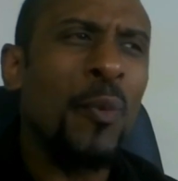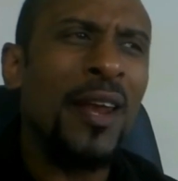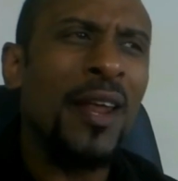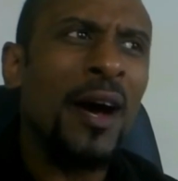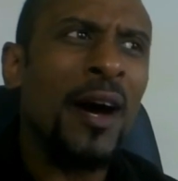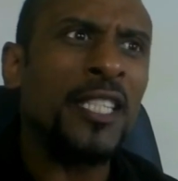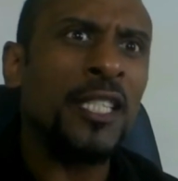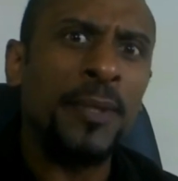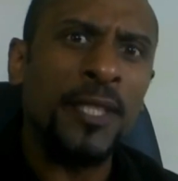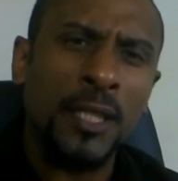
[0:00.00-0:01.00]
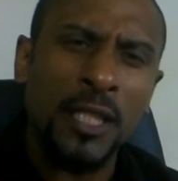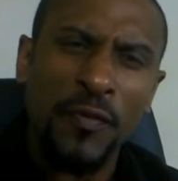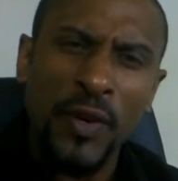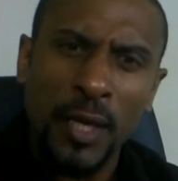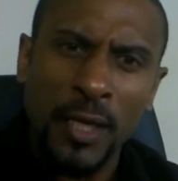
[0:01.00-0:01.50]
when I
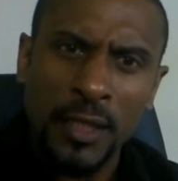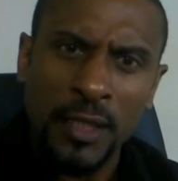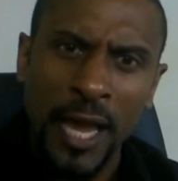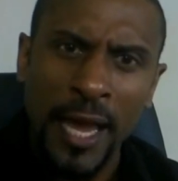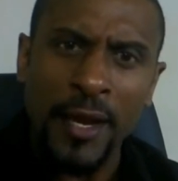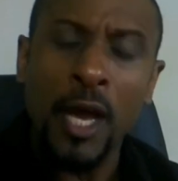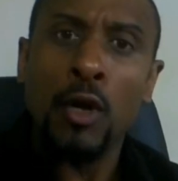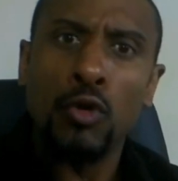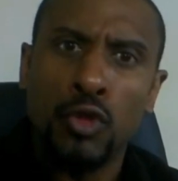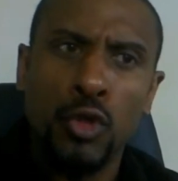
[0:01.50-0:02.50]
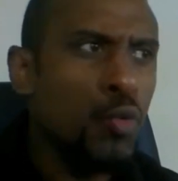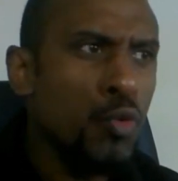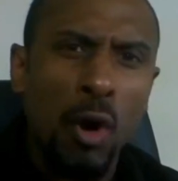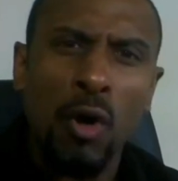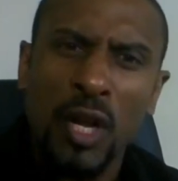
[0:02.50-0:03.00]
specifically said
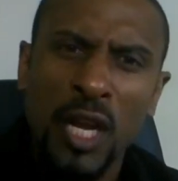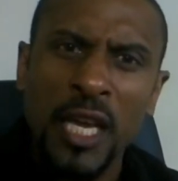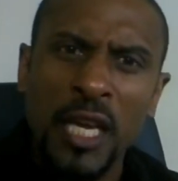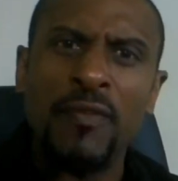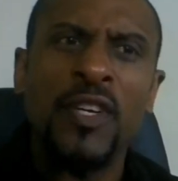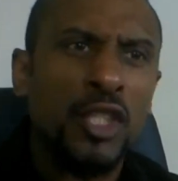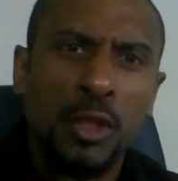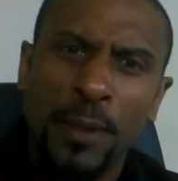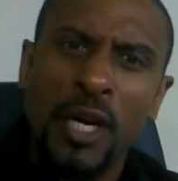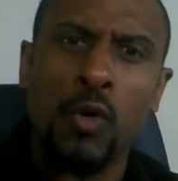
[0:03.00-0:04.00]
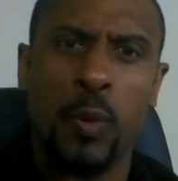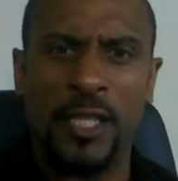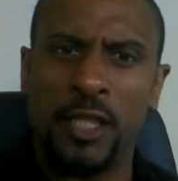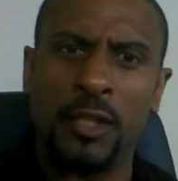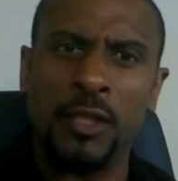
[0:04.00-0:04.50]
do not leave sprint
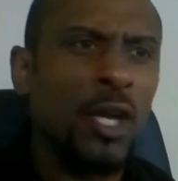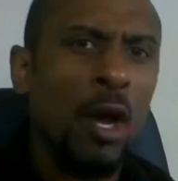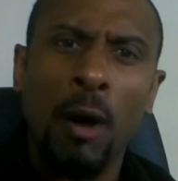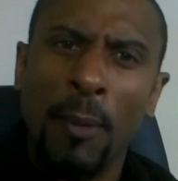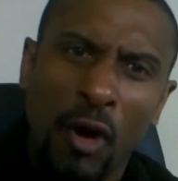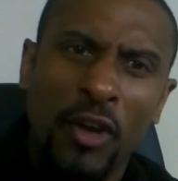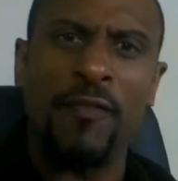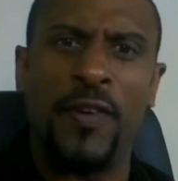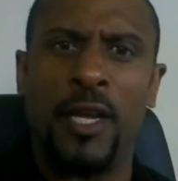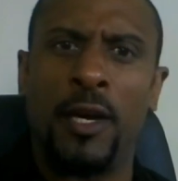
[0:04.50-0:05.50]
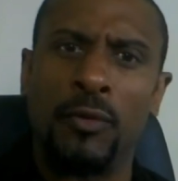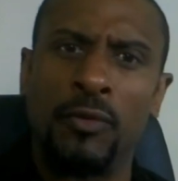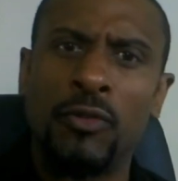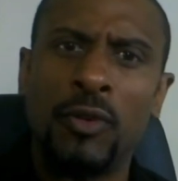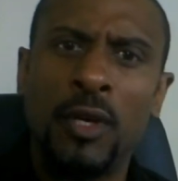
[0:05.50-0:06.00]
questions on my Rocky
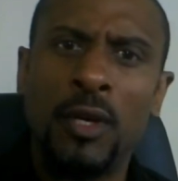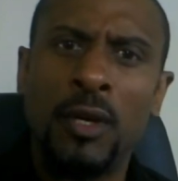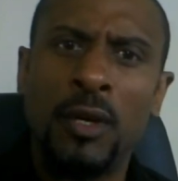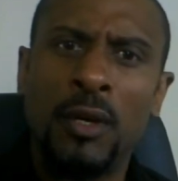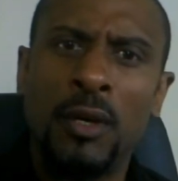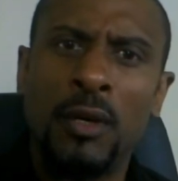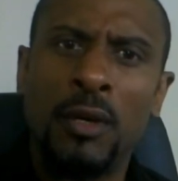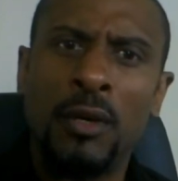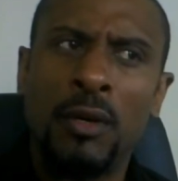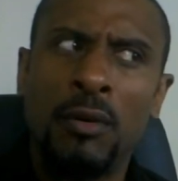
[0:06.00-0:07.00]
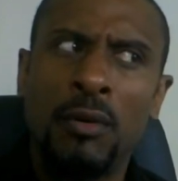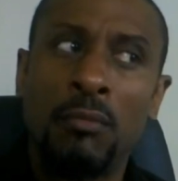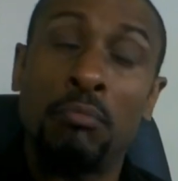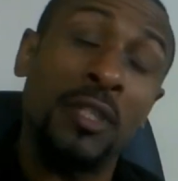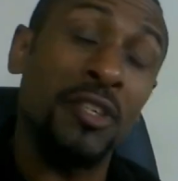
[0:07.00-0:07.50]
videos.
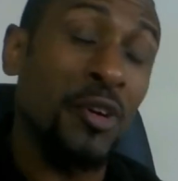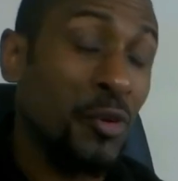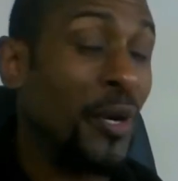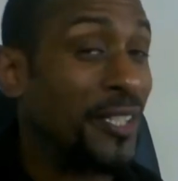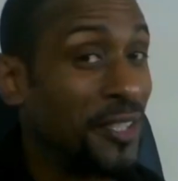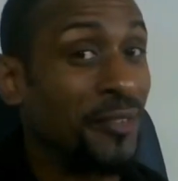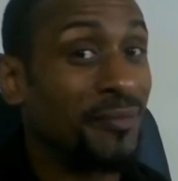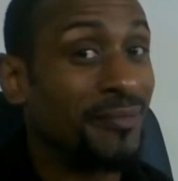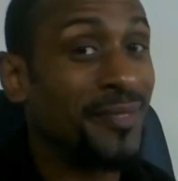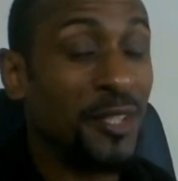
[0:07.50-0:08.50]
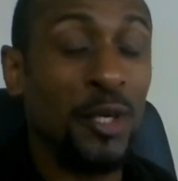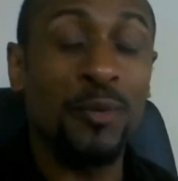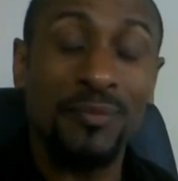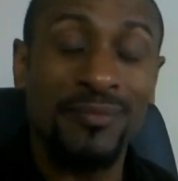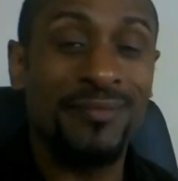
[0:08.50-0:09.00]
But it's a good question,
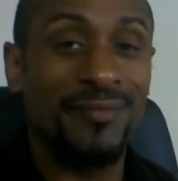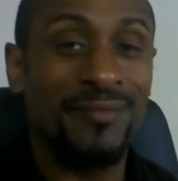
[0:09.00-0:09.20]
so